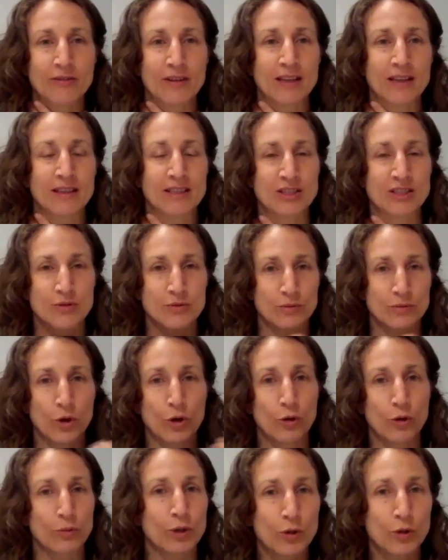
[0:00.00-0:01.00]
and this
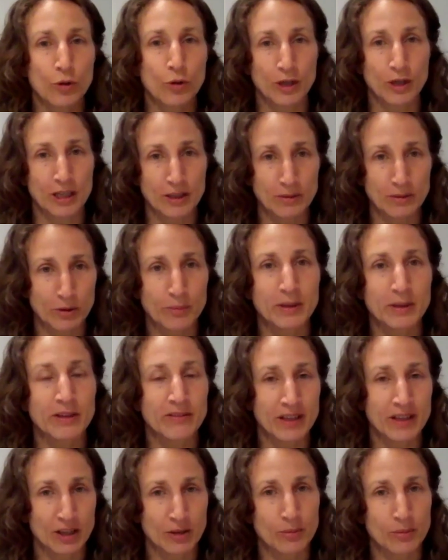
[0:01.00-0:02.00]
whole recording will be
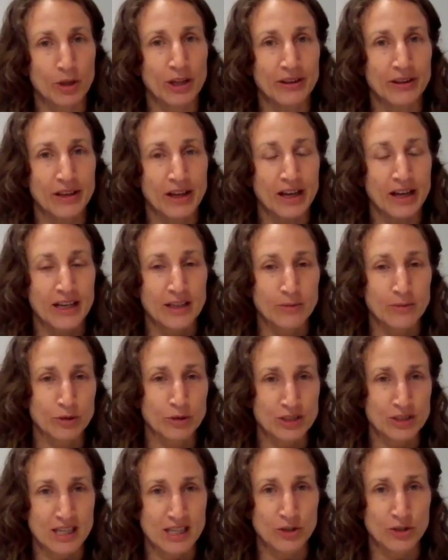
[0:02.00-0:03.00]
available online and we'll
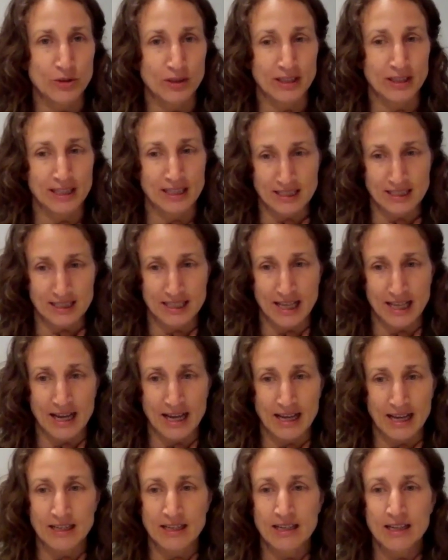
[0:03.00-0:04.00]
send you a link to
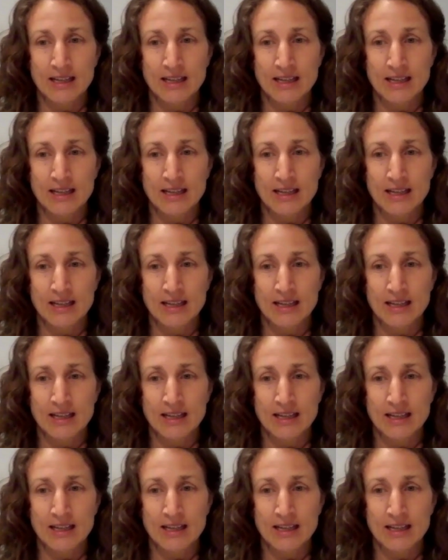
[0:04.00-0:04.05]
that.